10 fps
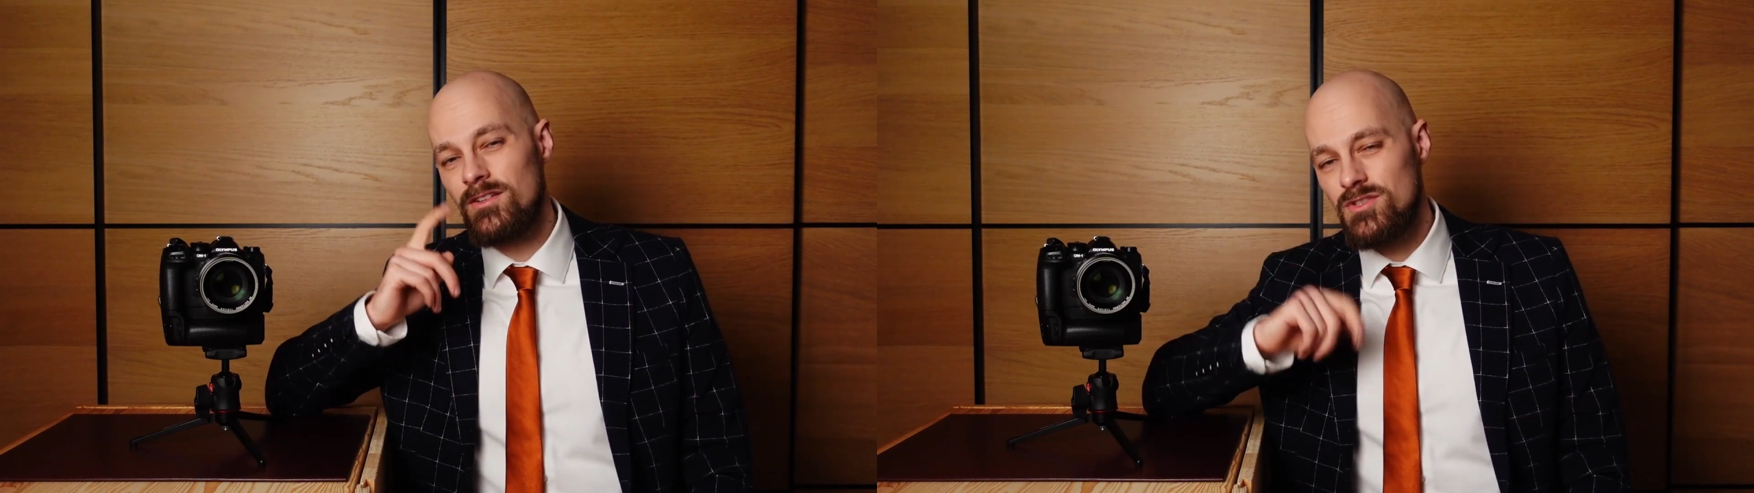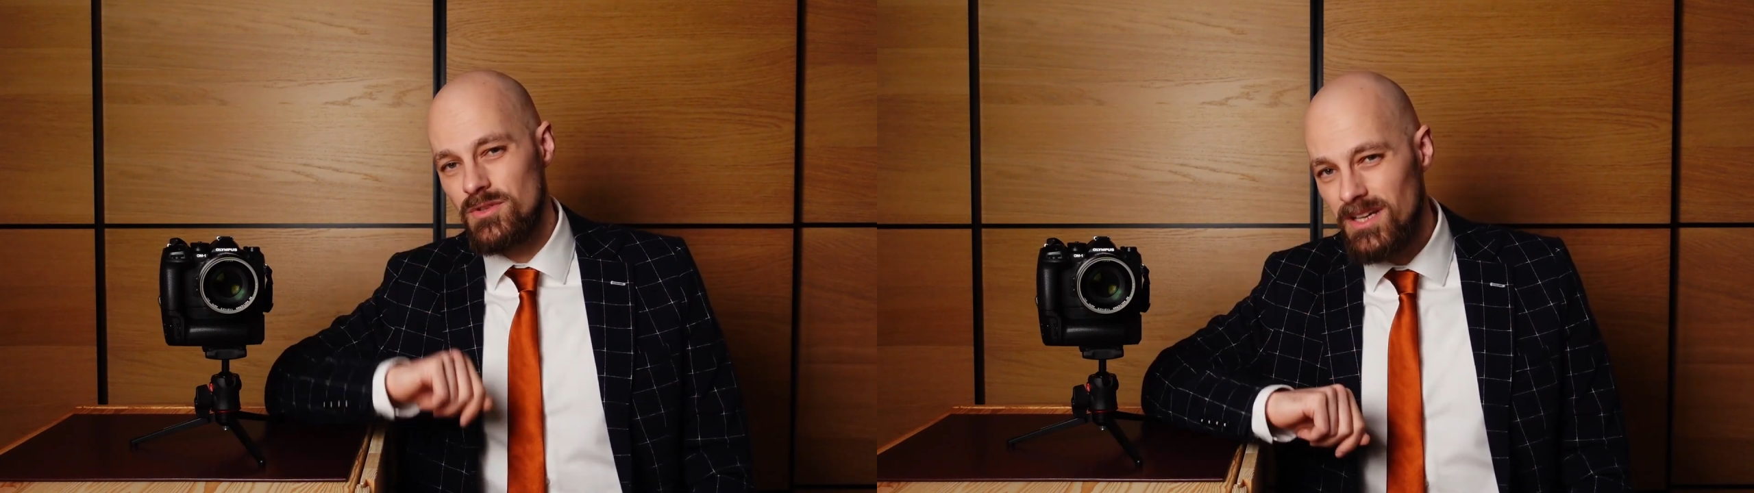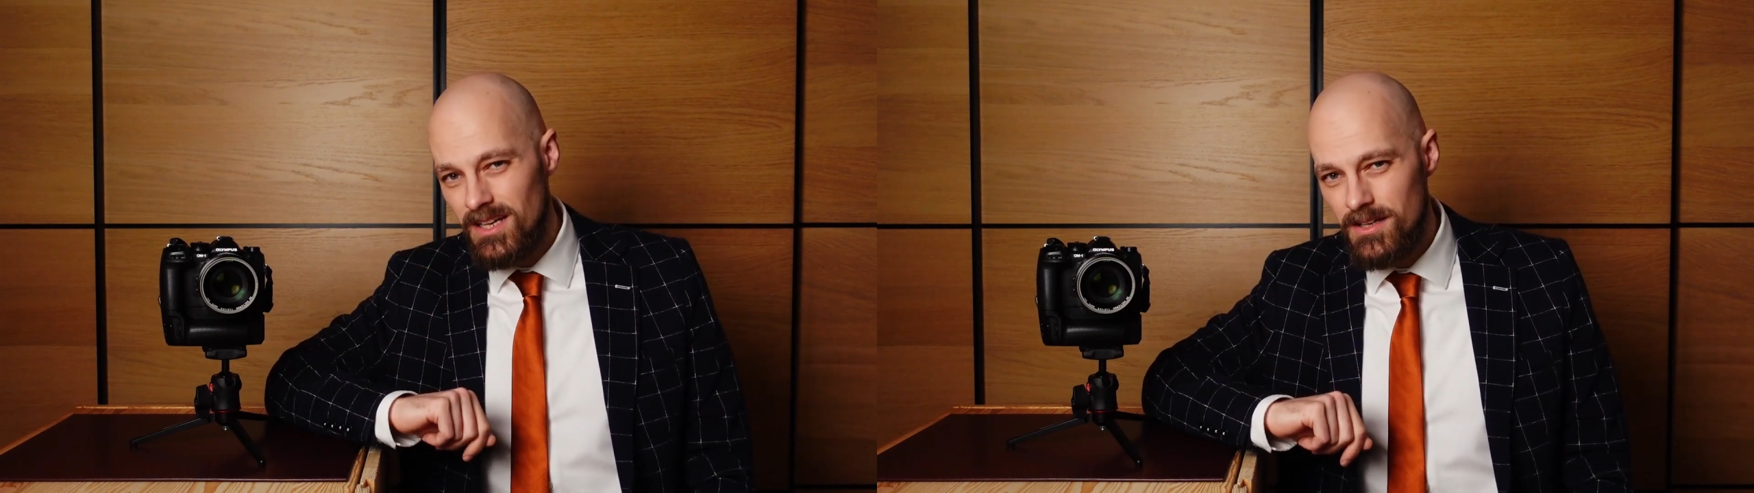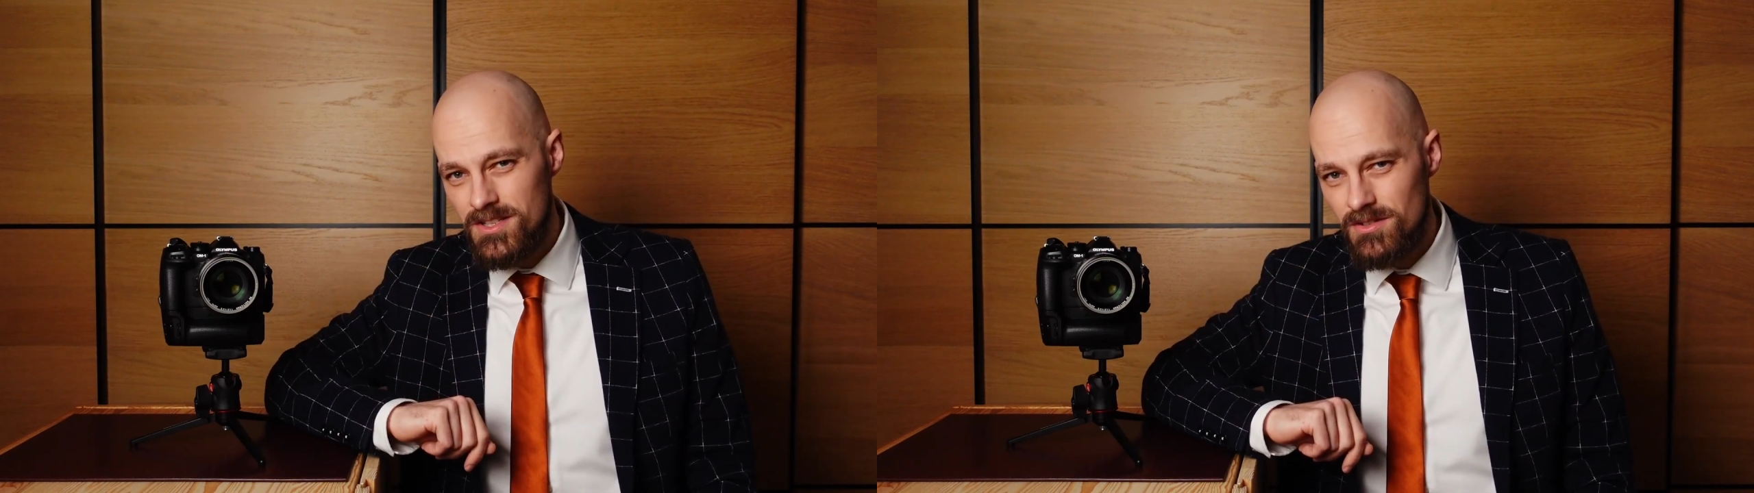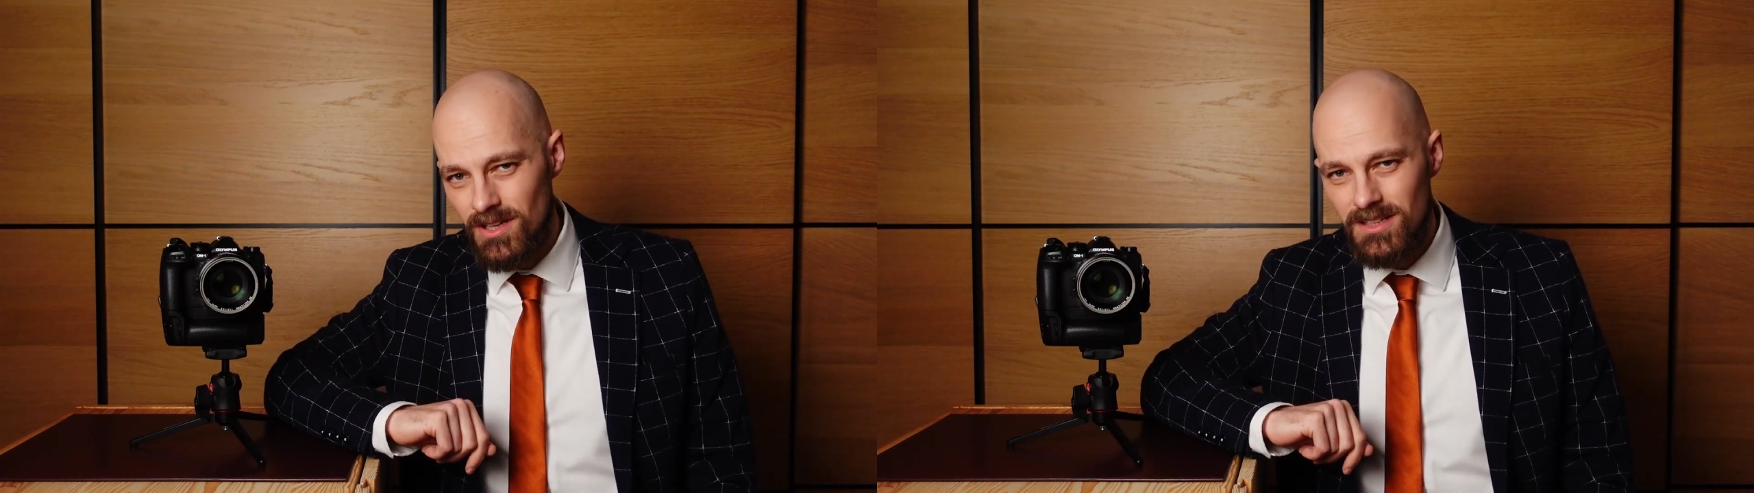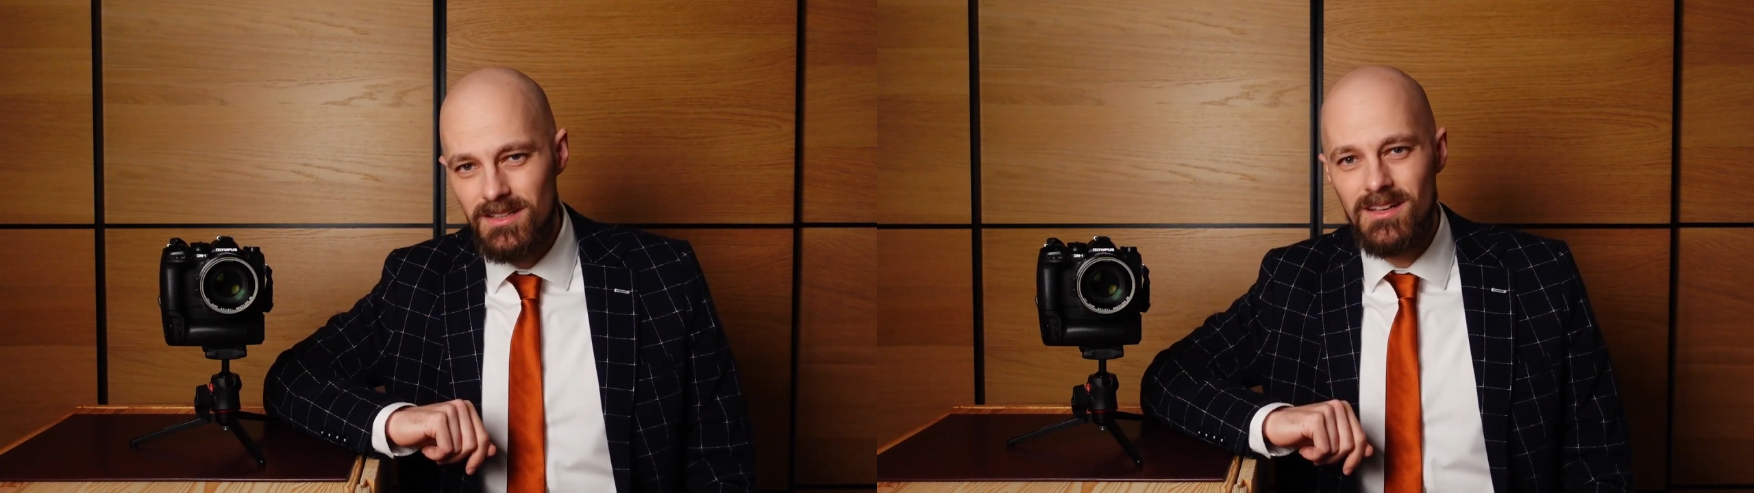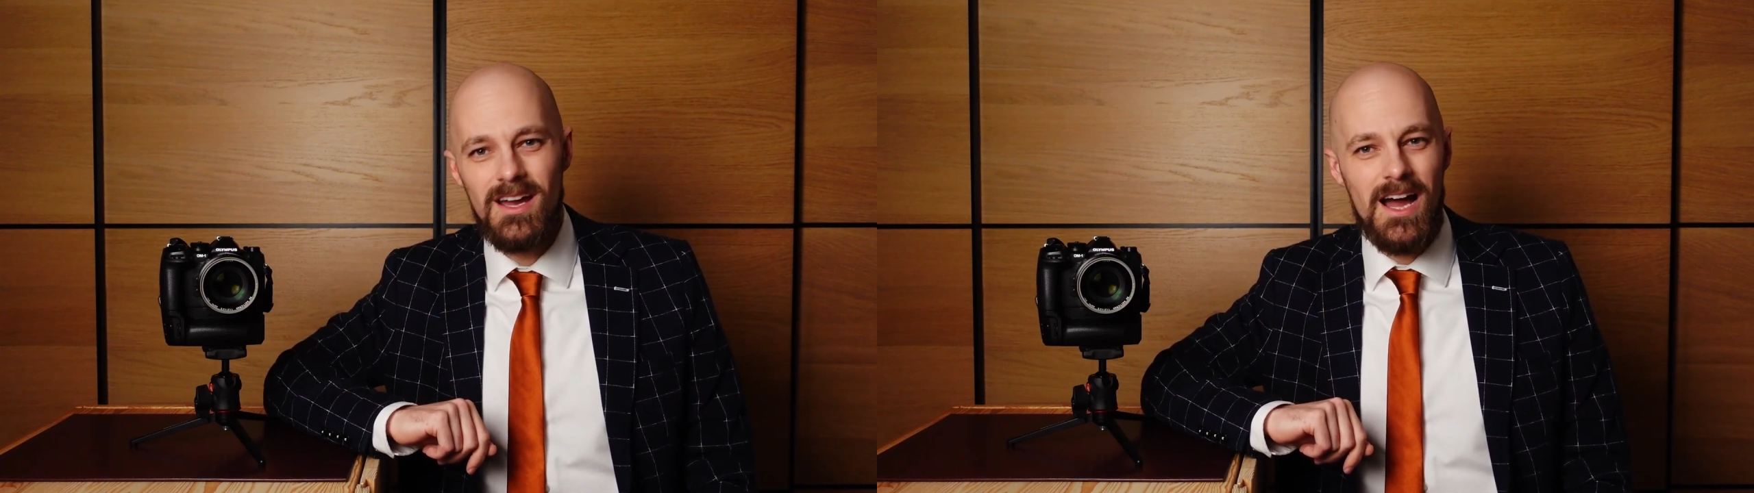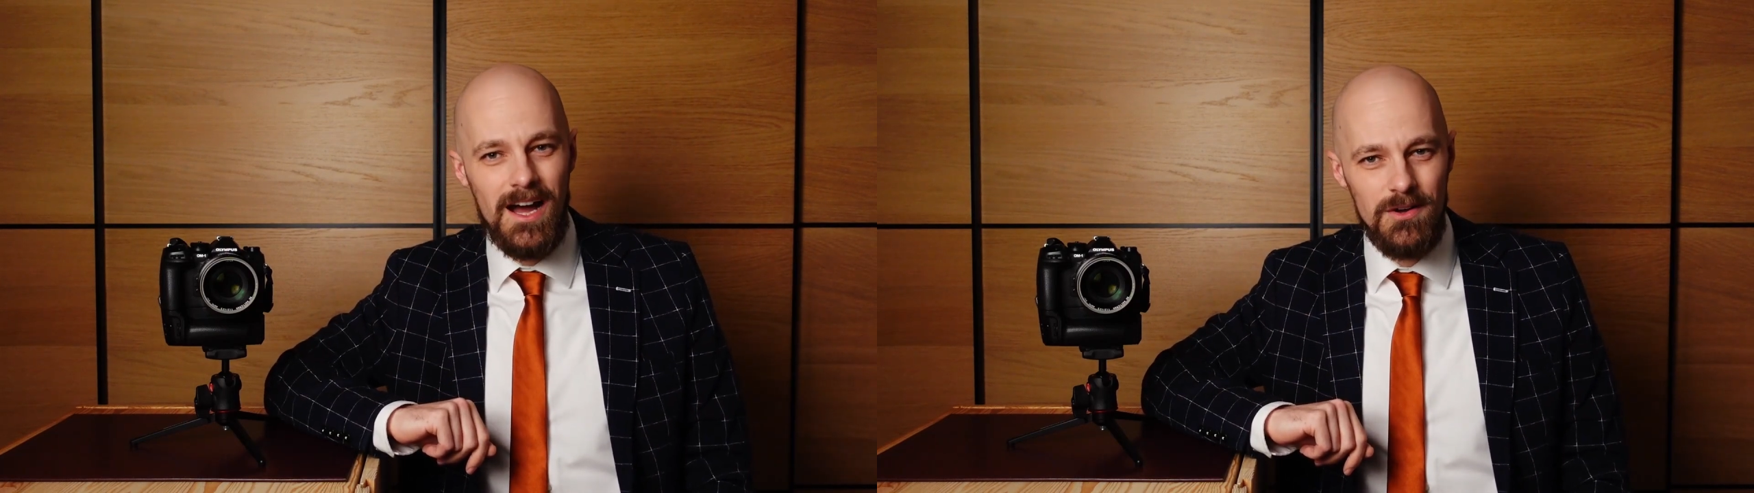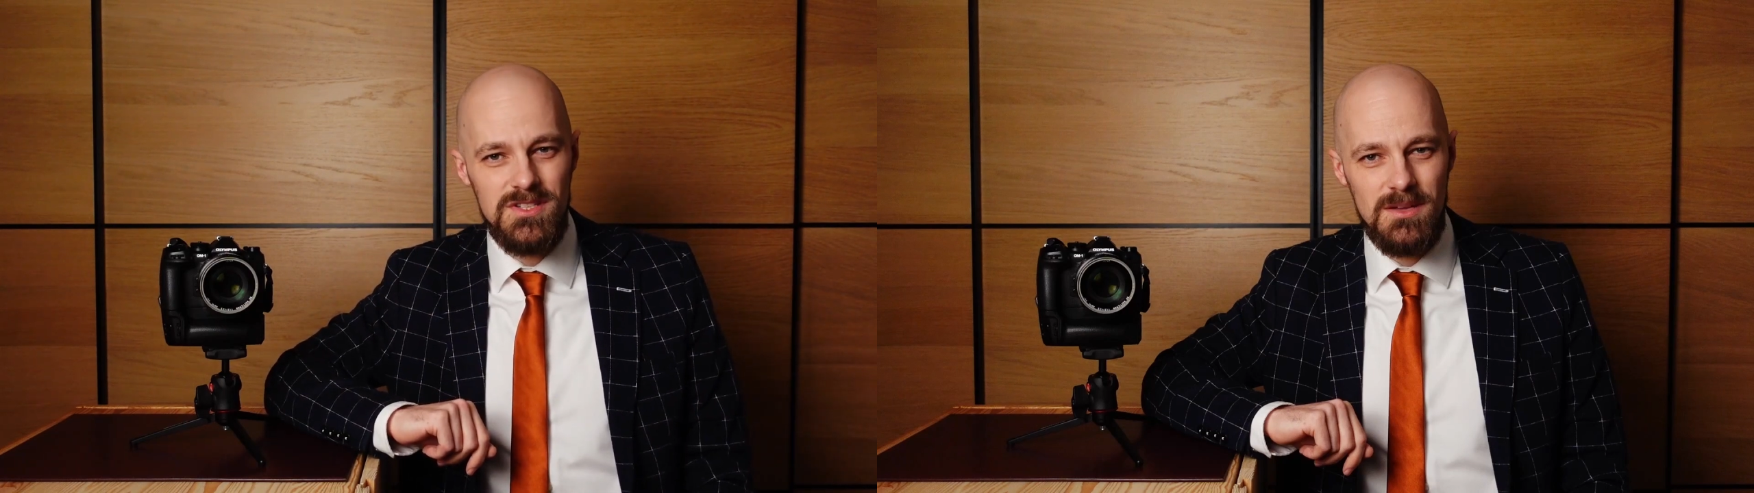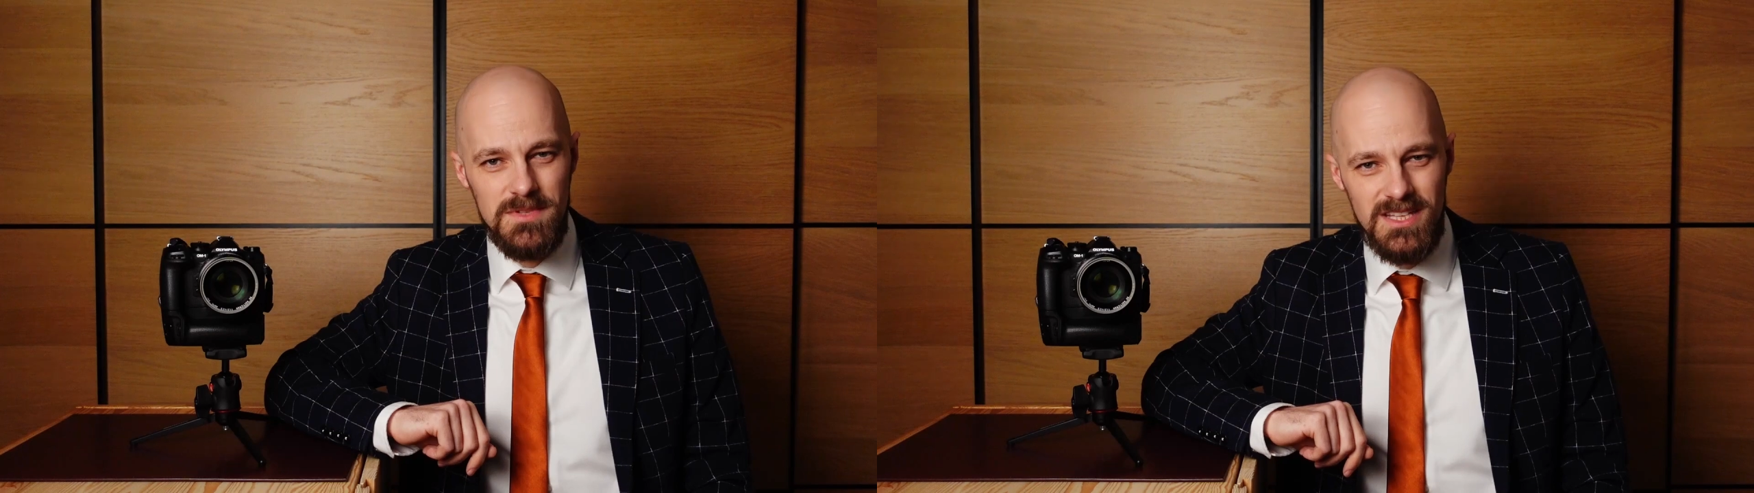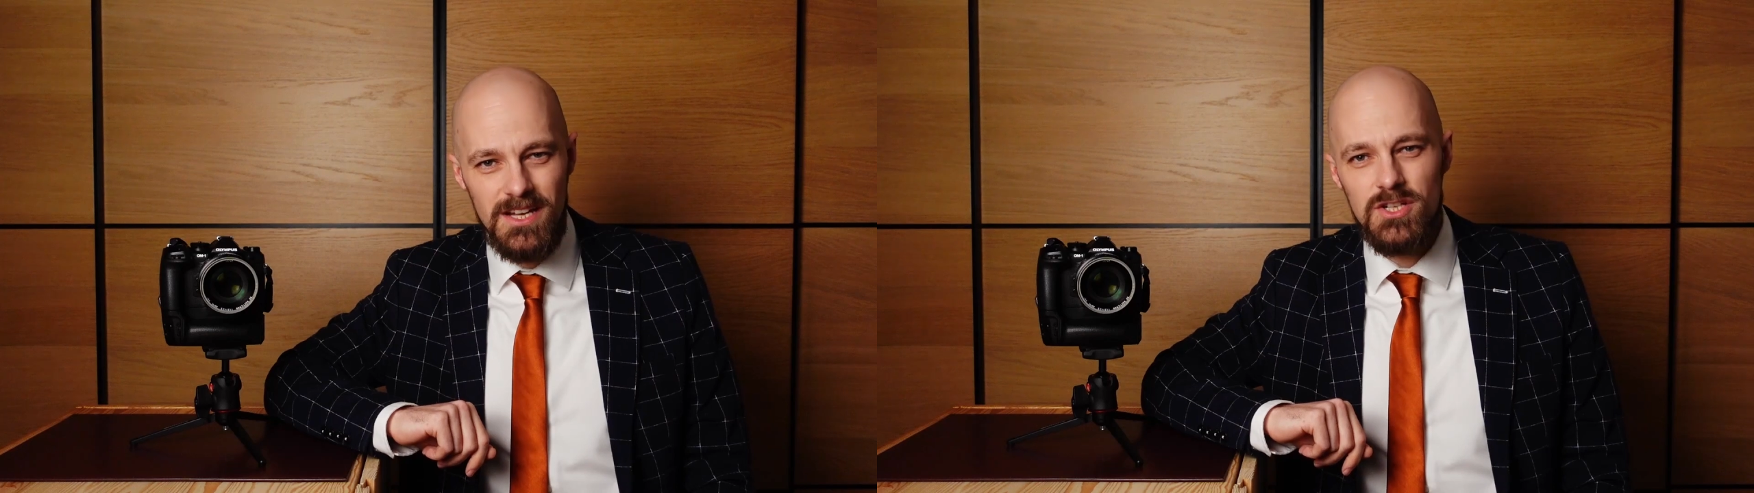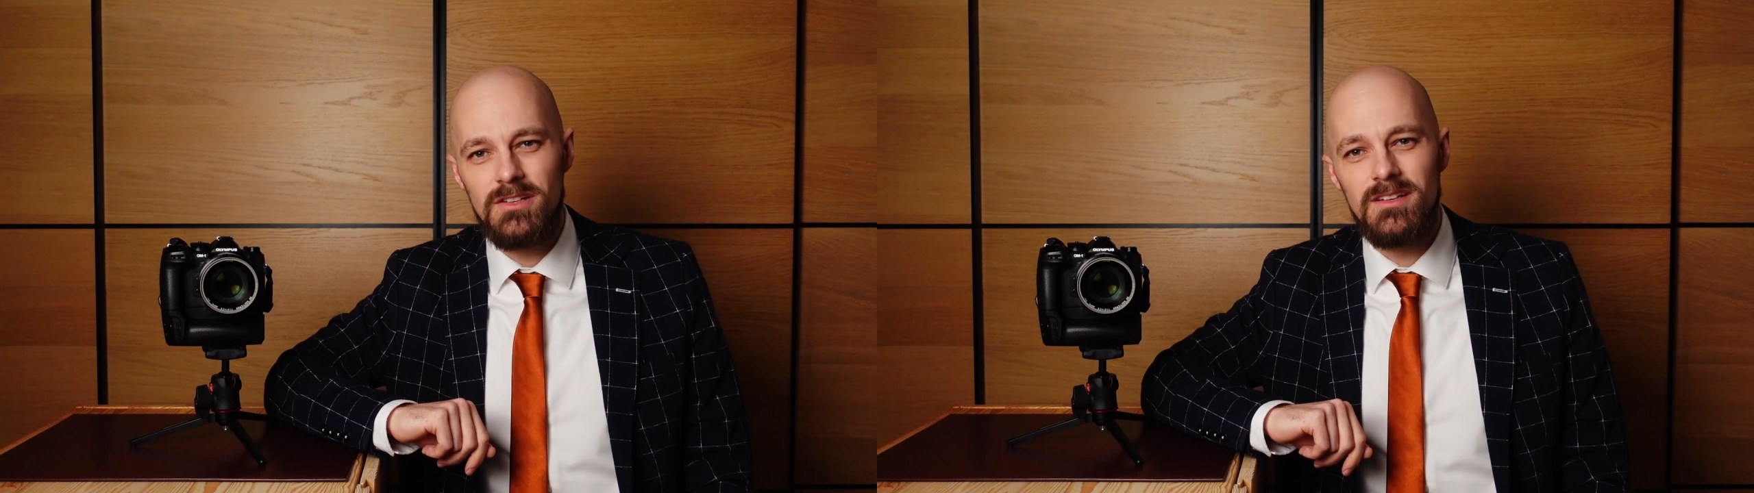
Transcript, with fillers: To illustrate how substantial